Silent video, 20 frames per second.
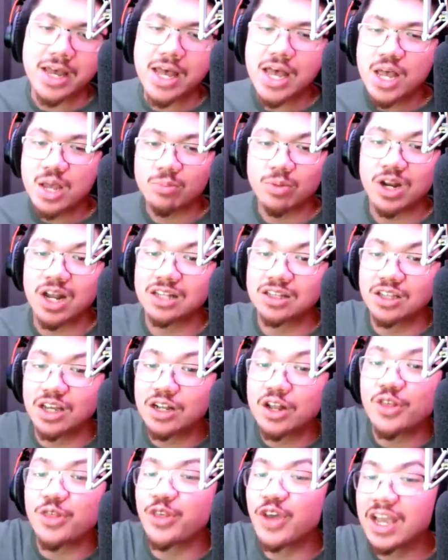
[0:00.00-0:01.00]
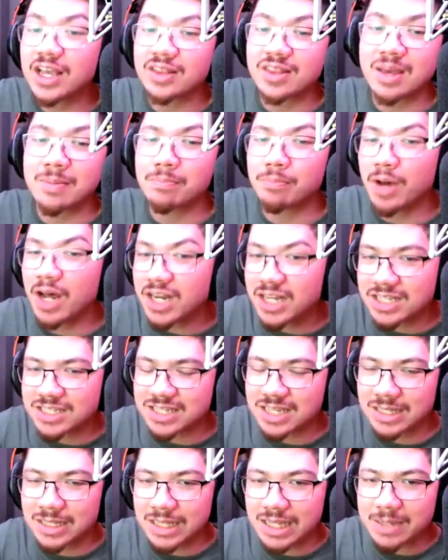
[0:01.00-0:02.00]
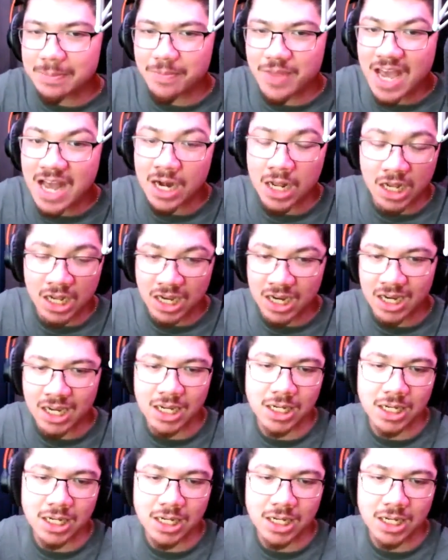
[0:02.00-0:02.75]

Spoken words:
But I dunno think them bunnies can leap that high.